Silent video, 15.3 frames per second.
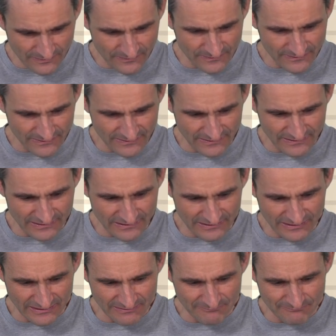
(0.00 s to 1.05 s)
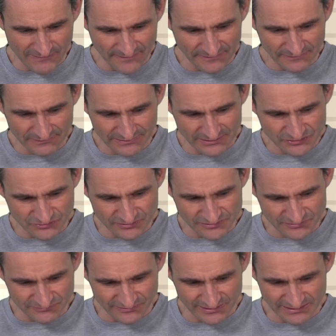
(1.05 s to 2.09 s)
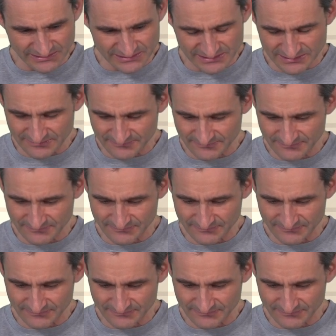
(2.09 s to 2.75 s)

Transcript: the monthly interest rate.